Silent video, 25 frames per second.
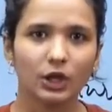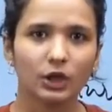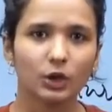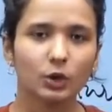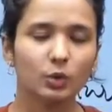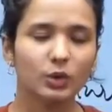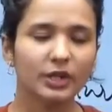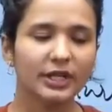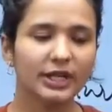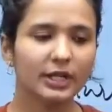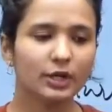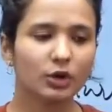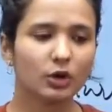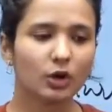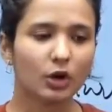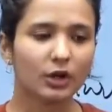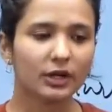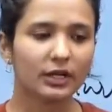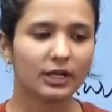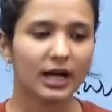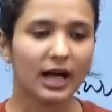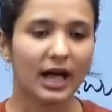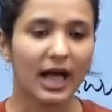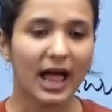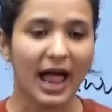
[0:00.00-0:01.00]
You need
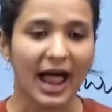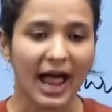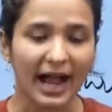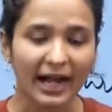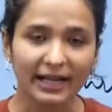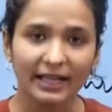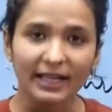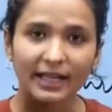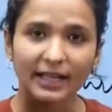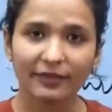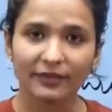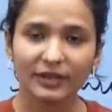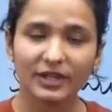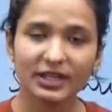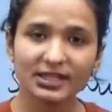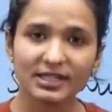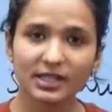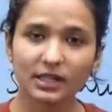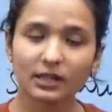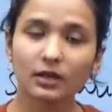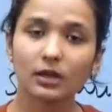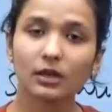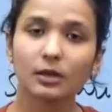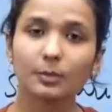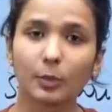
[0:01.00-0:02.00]
not add every
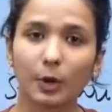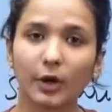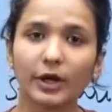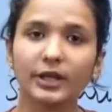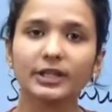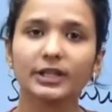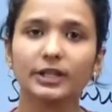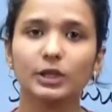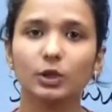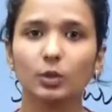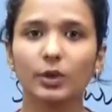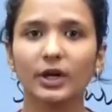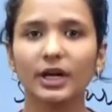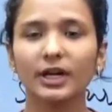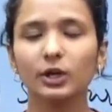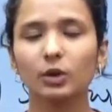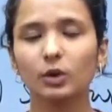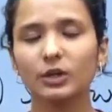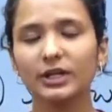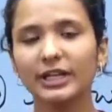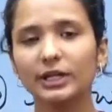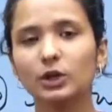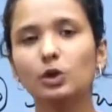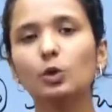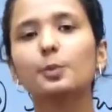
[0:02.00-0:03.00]
single point that you get.
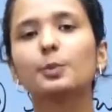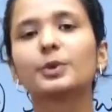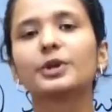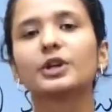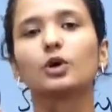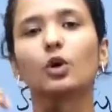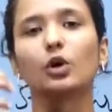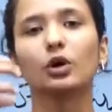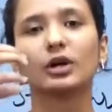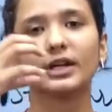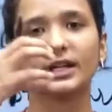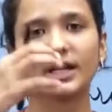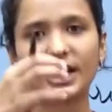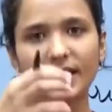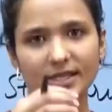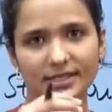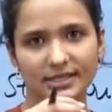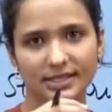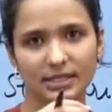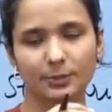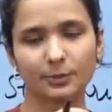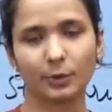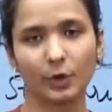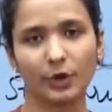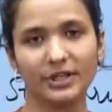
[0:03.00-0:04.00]
You need to
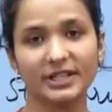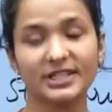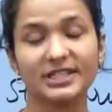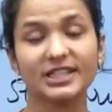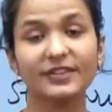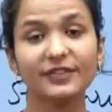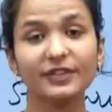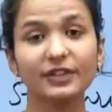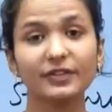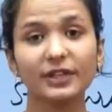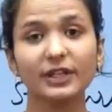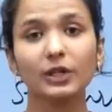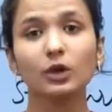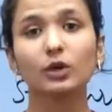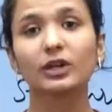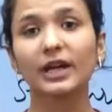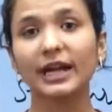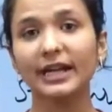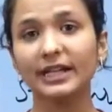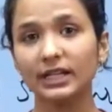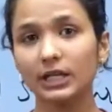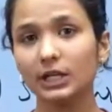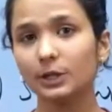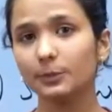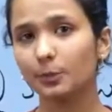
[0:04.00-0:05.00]
prioritize the points. Even when you're
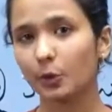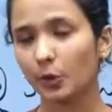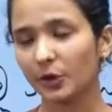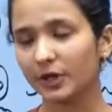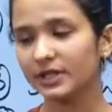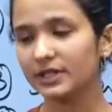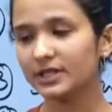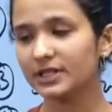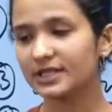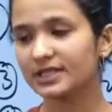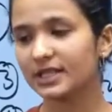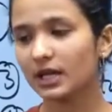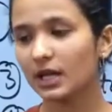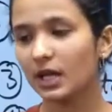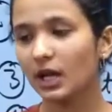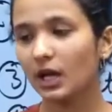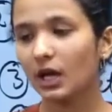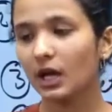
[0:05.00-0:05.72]
writing points